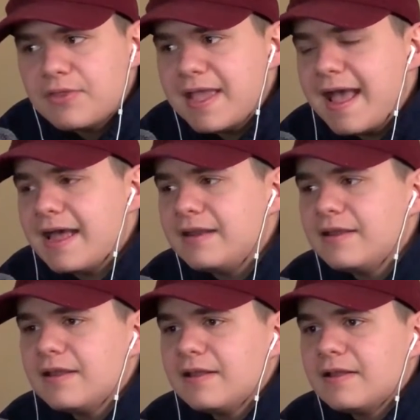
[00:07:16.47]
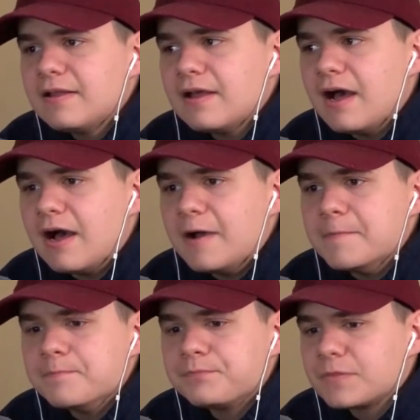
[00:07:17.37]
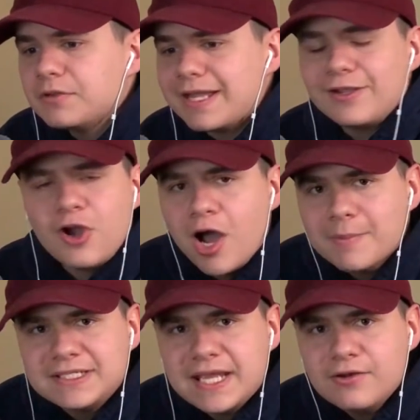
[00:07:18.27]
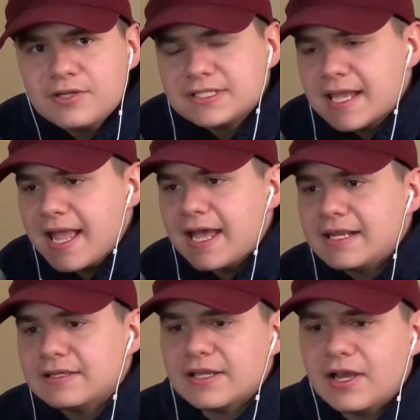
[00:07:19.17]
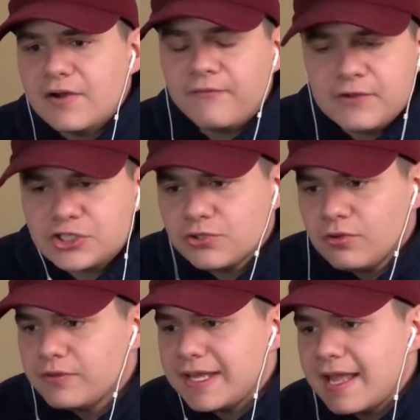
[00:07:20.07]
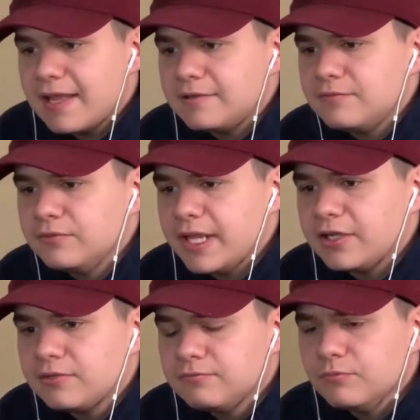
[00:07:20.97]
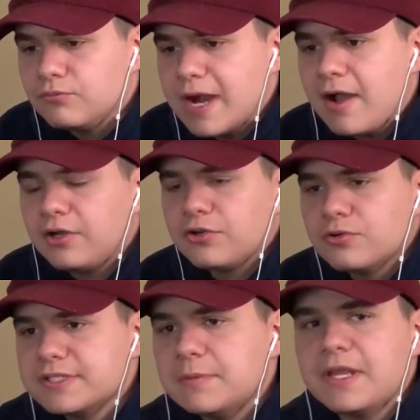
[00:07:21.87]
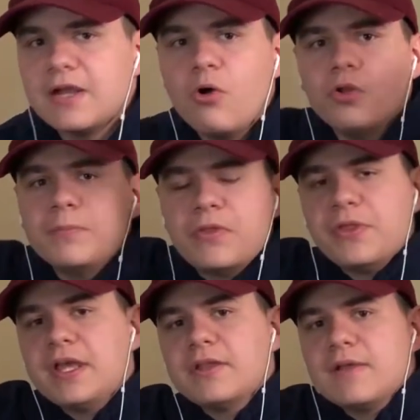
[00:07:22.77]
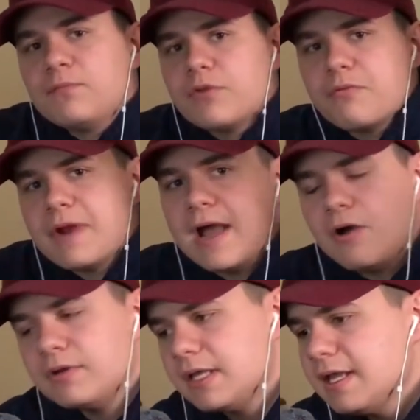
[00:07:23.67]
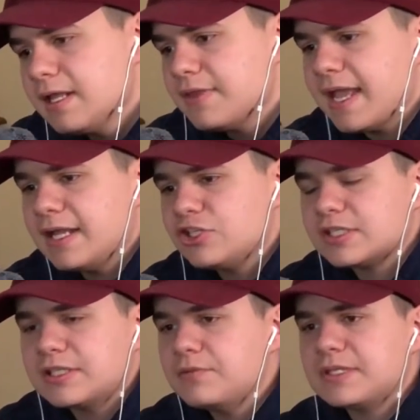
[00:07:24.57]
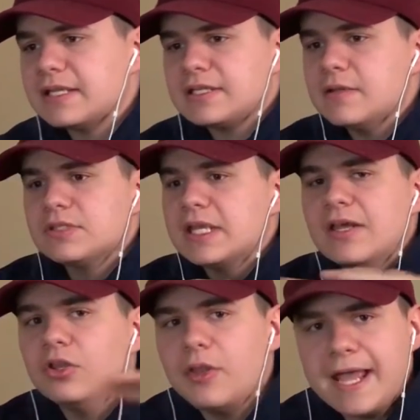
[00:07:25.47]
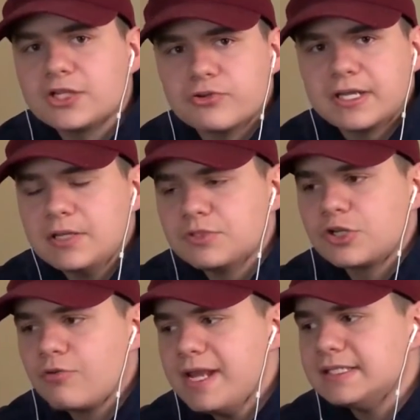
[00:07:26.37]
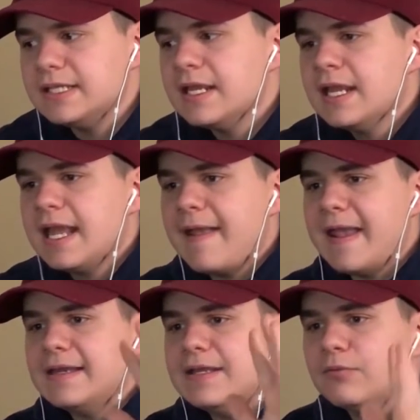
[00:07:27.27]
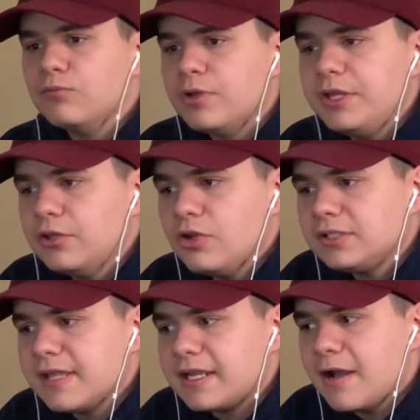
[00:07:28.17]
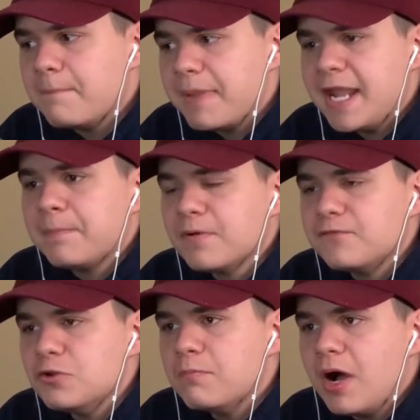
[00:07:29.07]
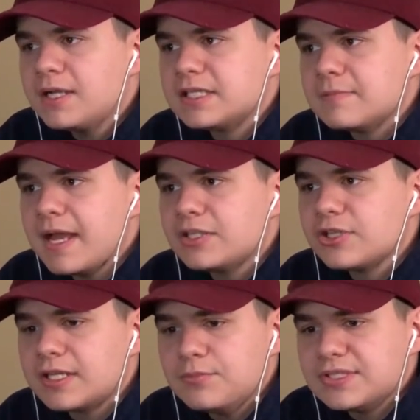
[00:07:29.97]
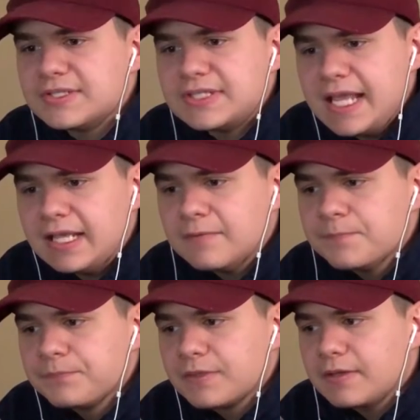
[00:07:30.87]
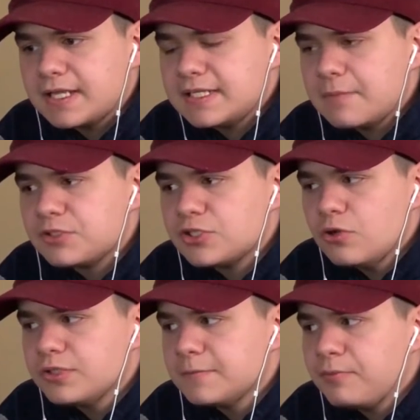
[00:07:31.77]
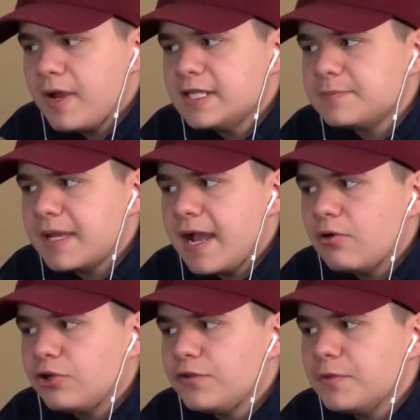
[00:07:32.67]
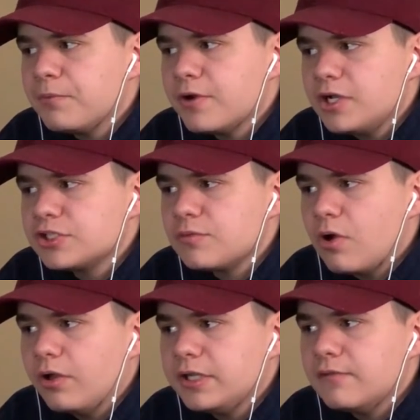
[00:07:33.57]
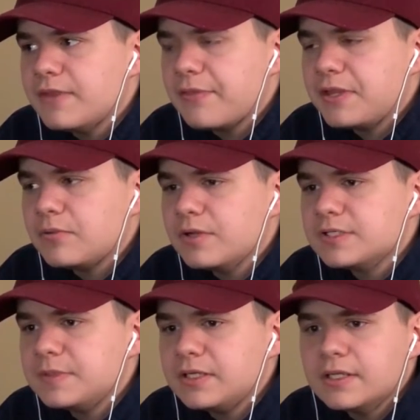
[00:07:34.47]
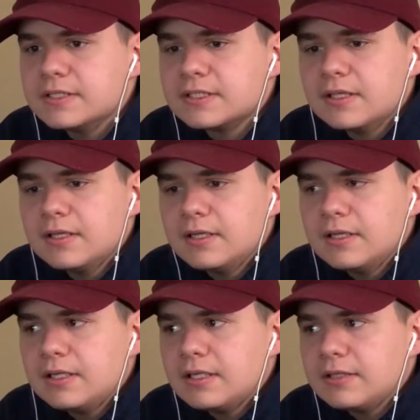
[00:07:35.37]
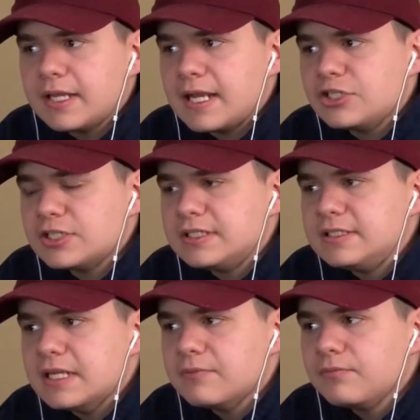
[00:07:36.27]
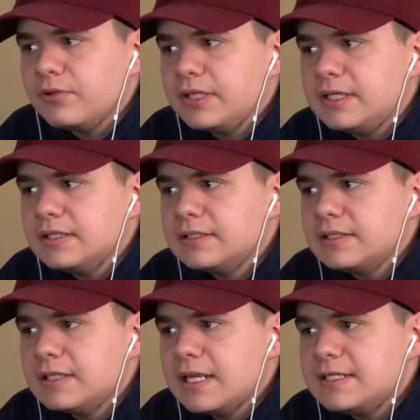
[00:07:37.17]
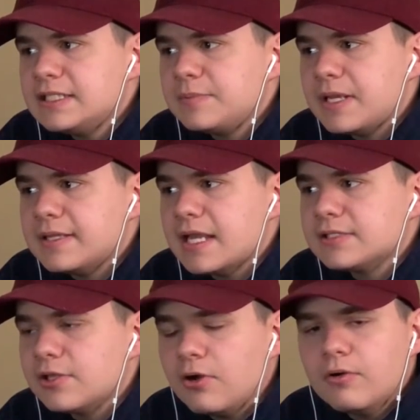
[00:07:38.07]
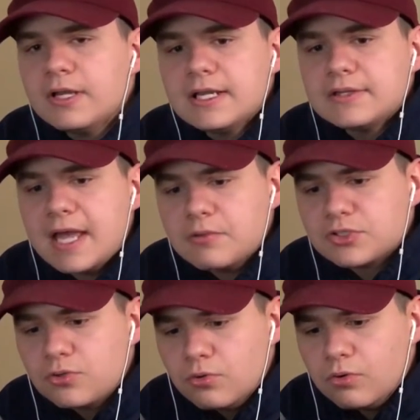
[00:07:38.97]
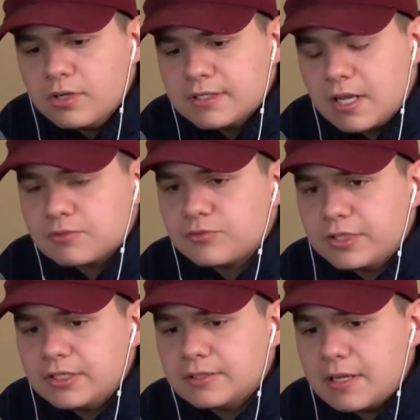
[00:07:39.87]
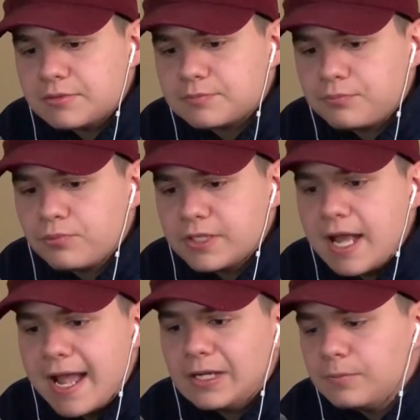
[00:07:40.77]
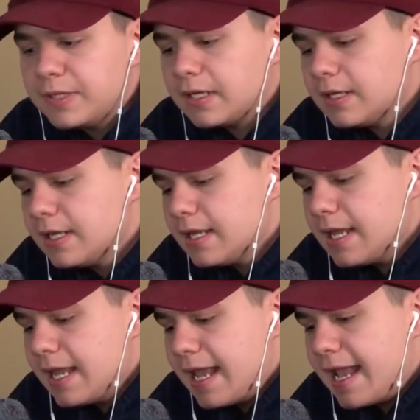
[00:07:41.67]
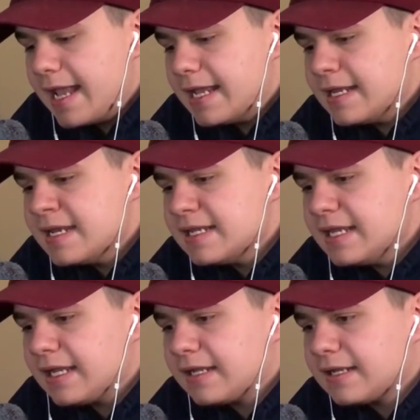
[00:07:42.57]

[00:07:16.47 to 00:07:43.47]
They had like commentators. They had an official. They had like girls that would like hold up the thing like for the round. They had it was electric. It was crazy. And it really looked like a pay-per-view boxing match. Like, it was insane. Like I said, I'm so surprised by how good the production quality of that thing was because, like, I just didn't really anticipate that. So that was cool. That was pretty eye-opening. And